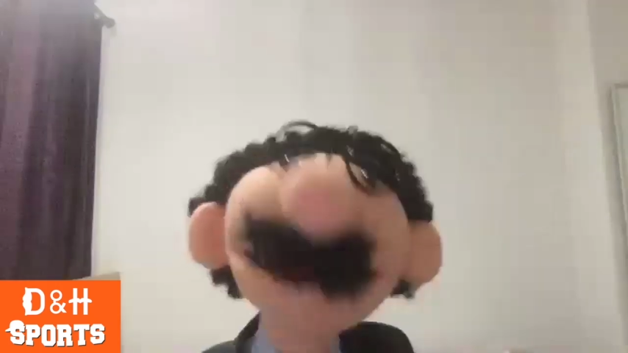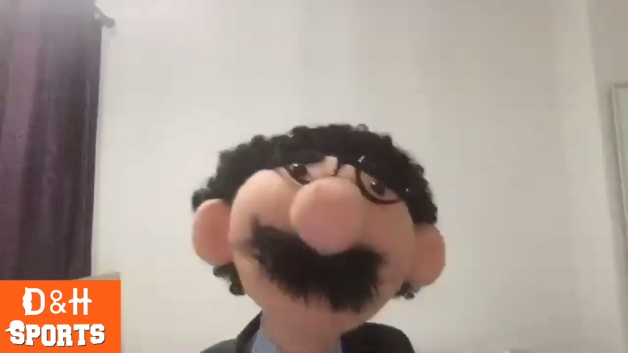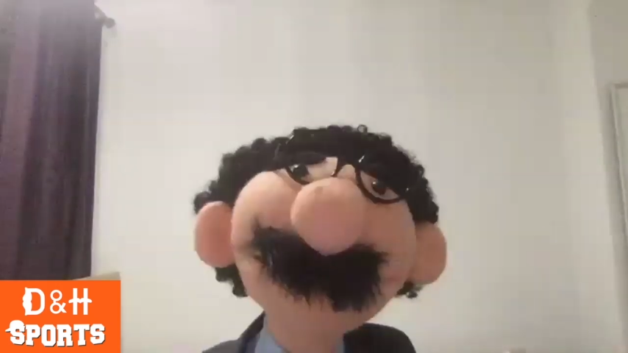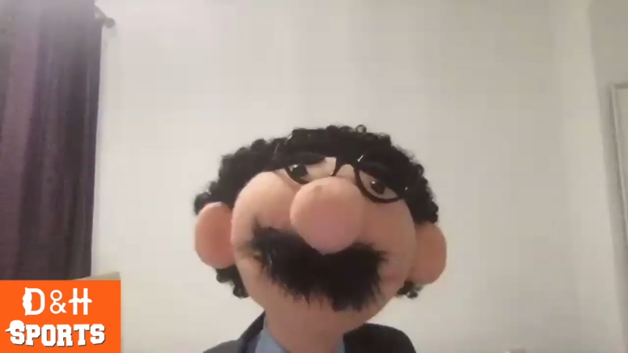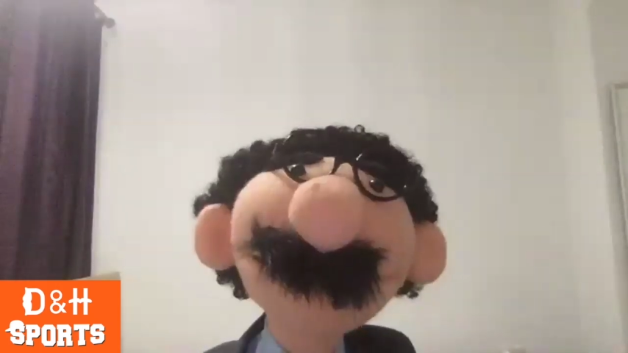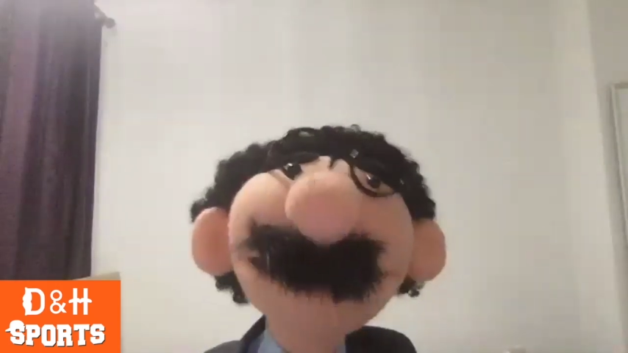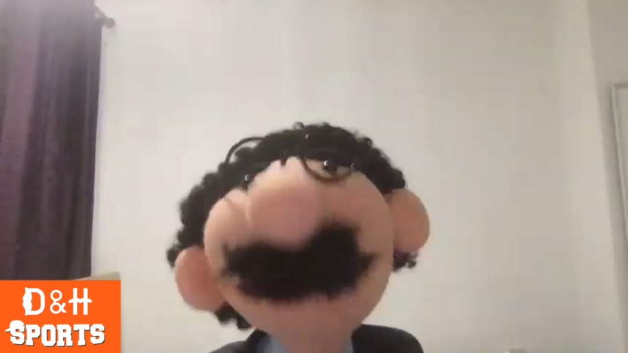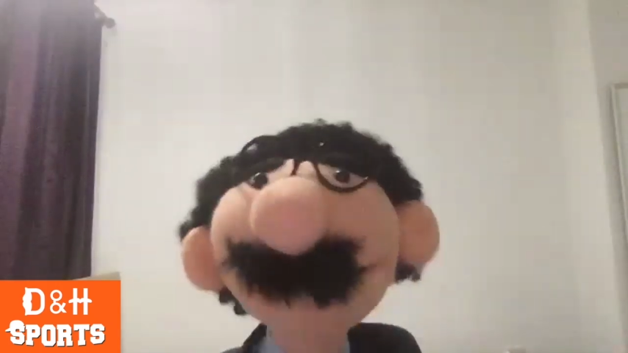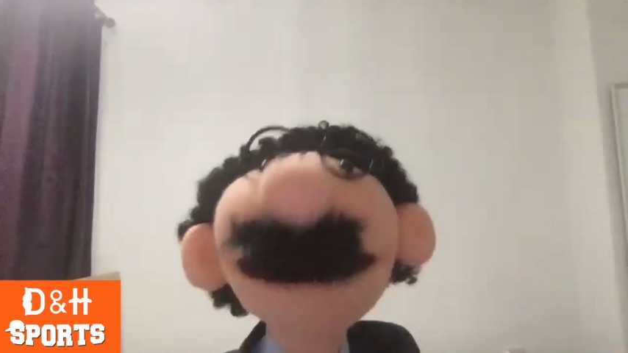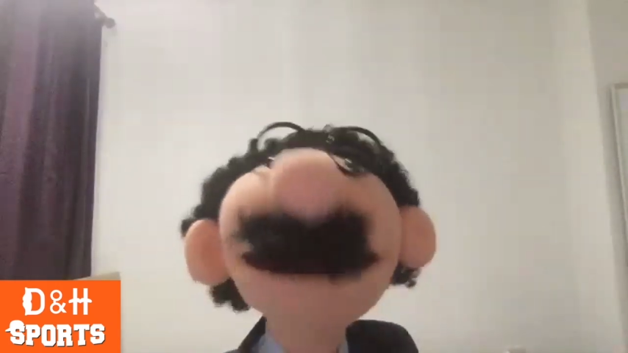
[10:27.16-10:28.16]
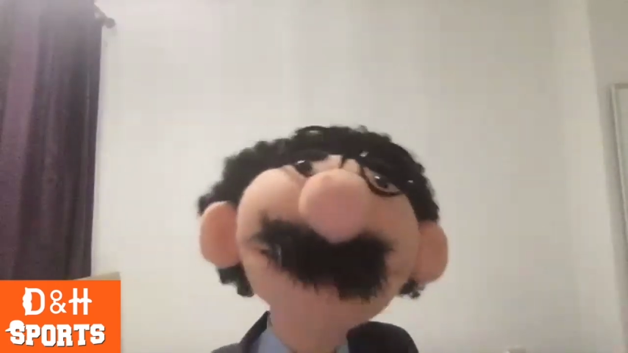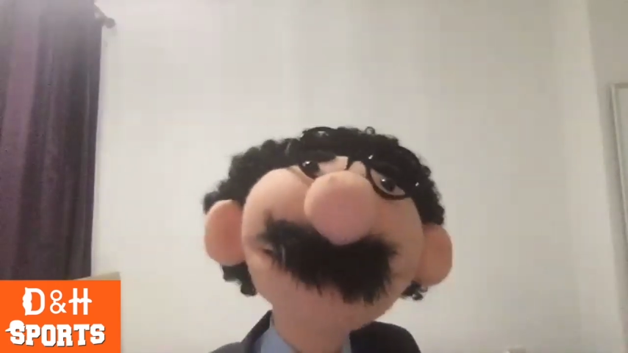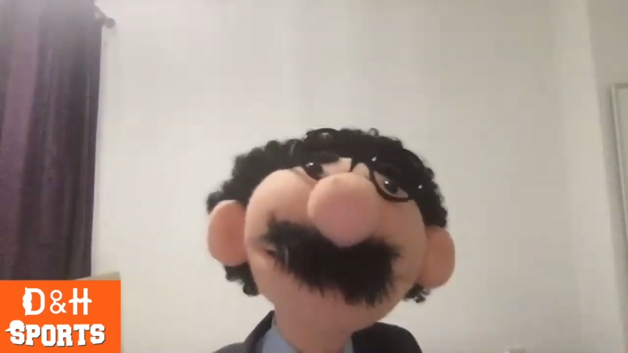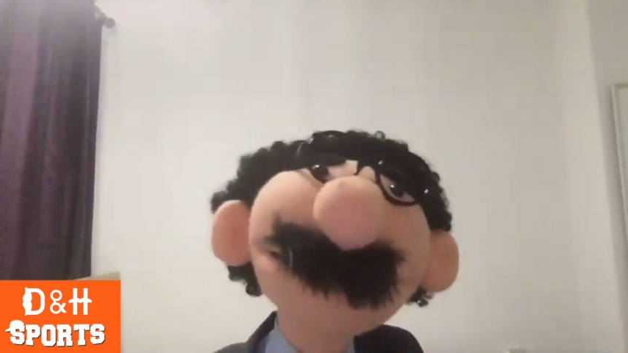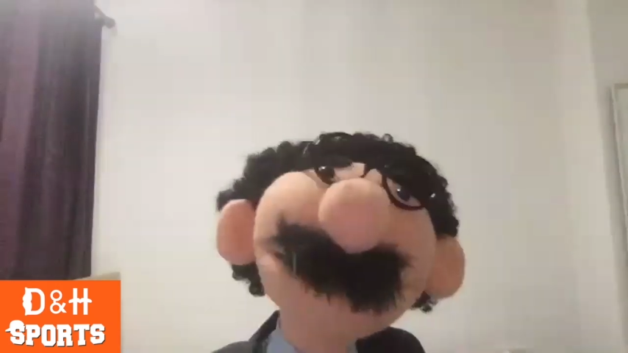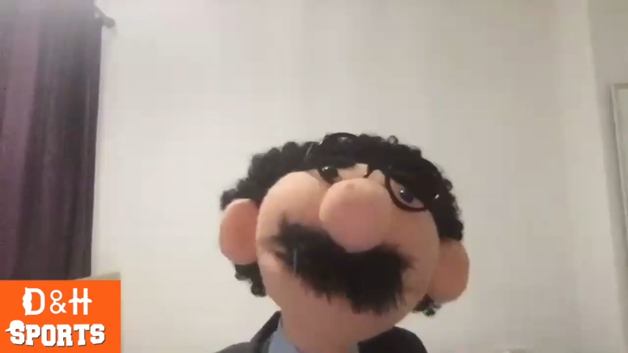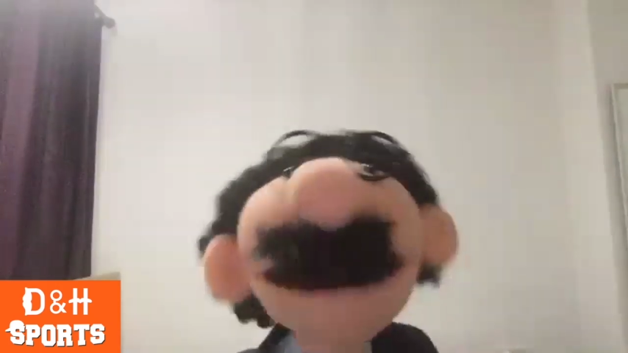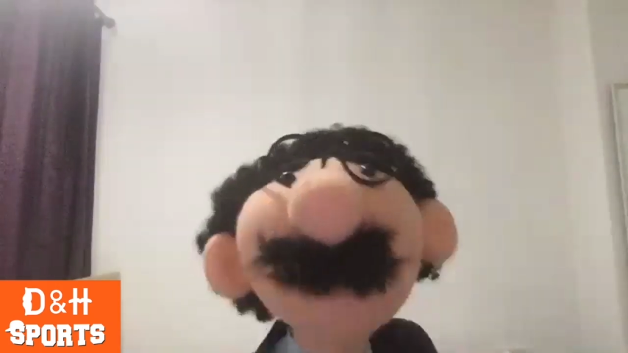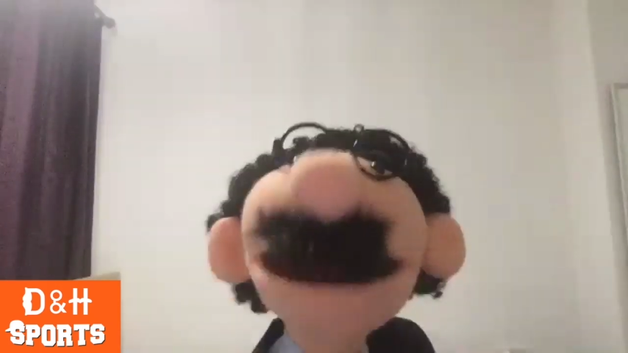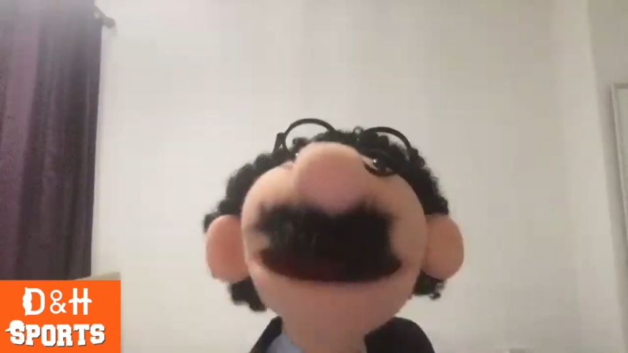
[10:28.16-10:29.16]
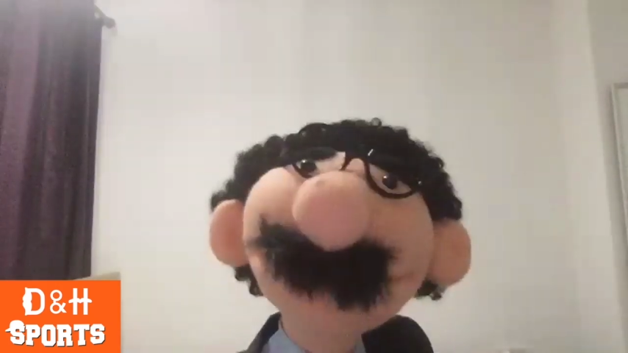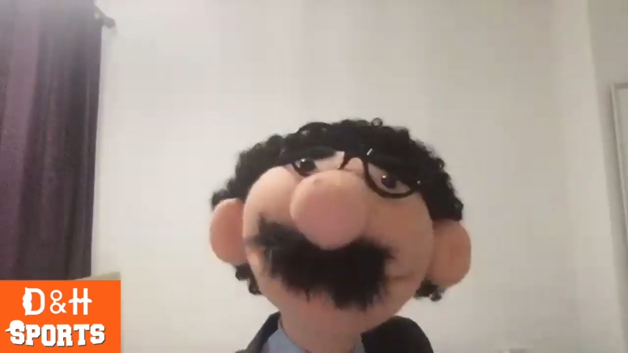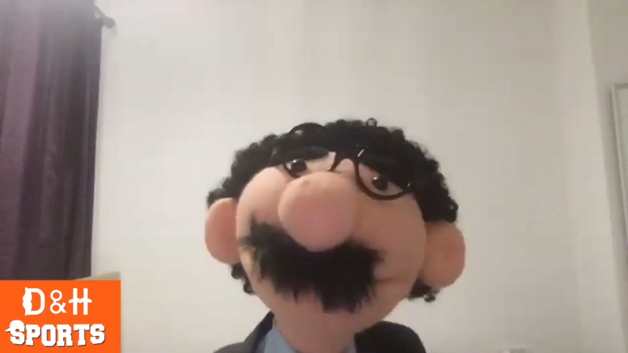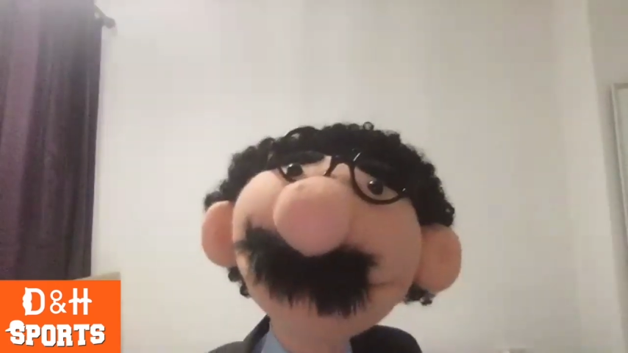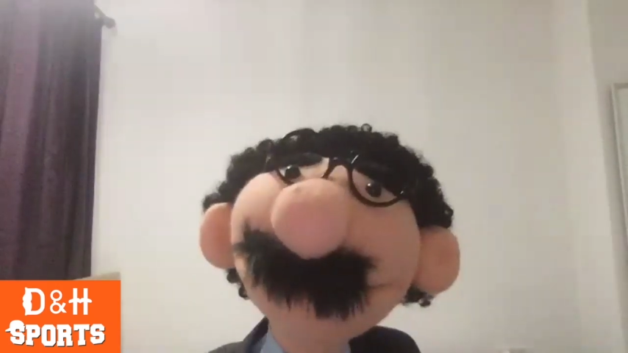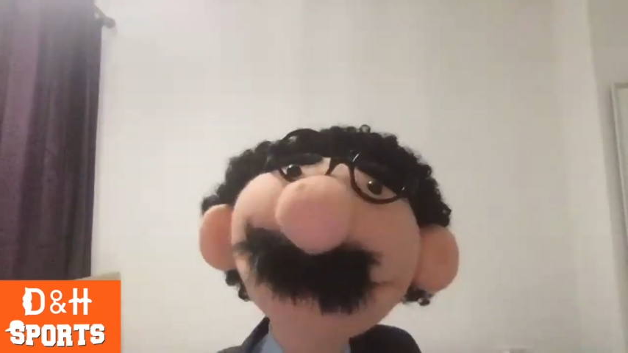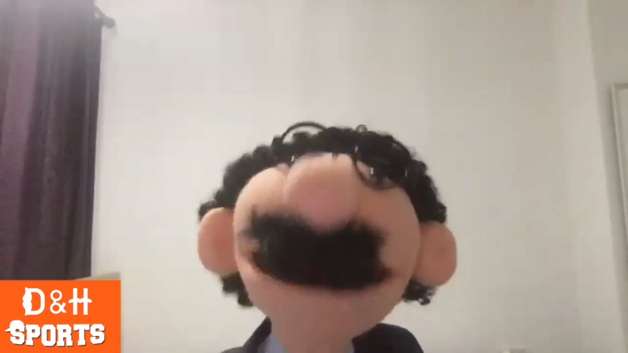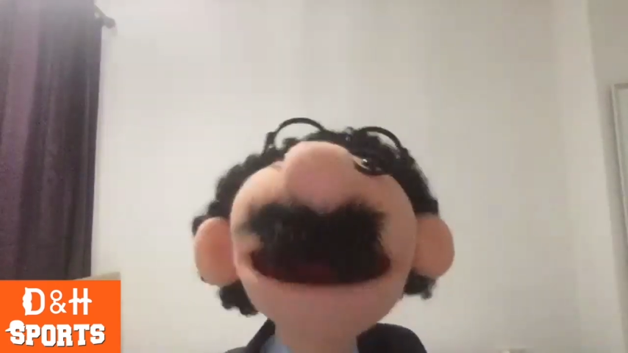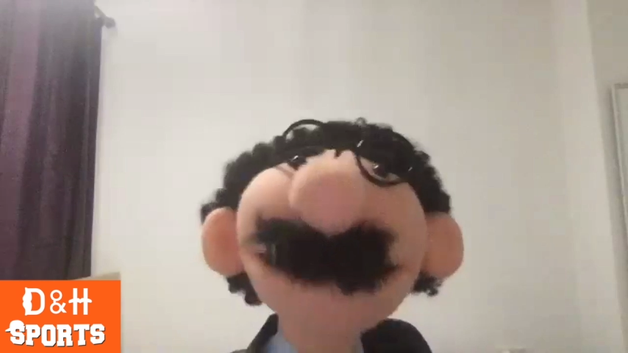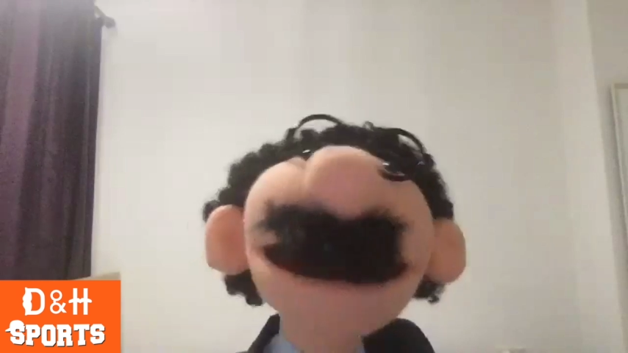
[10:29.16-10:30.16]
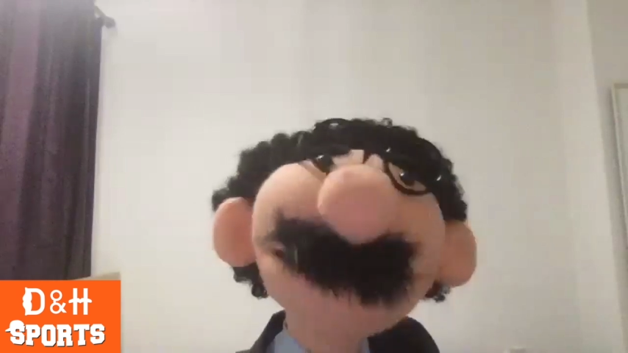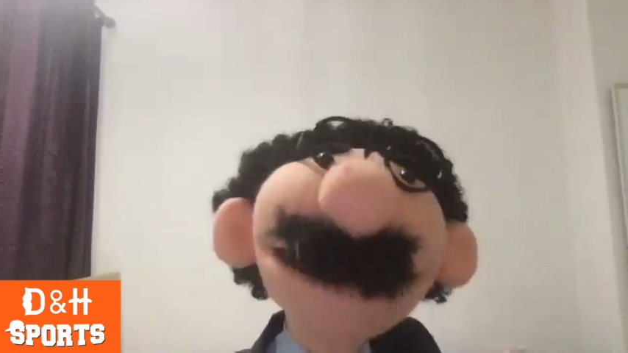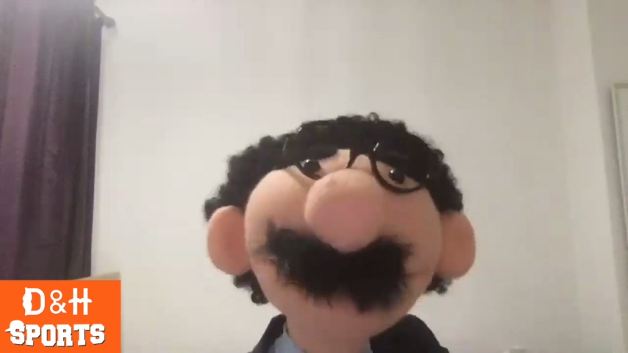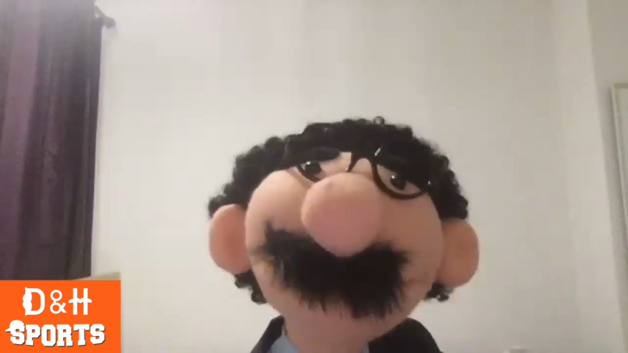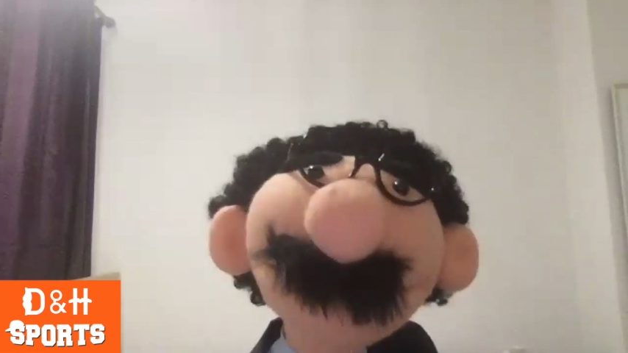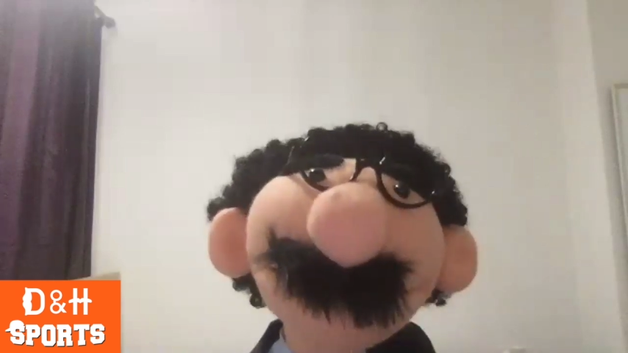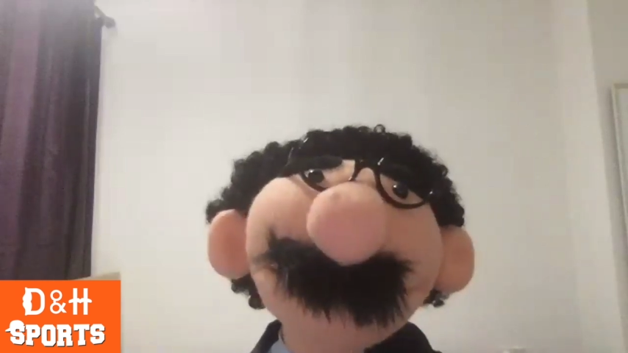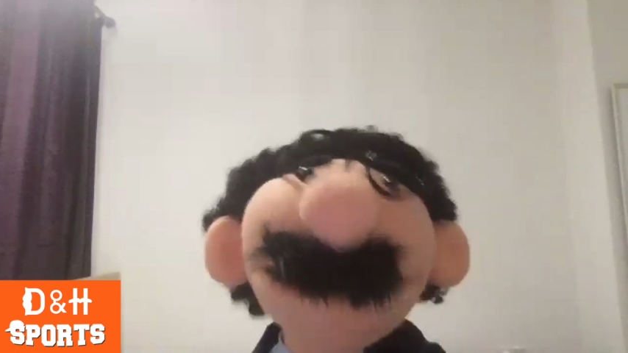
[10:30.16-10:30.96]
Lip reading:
Nobody's mouth can be seen.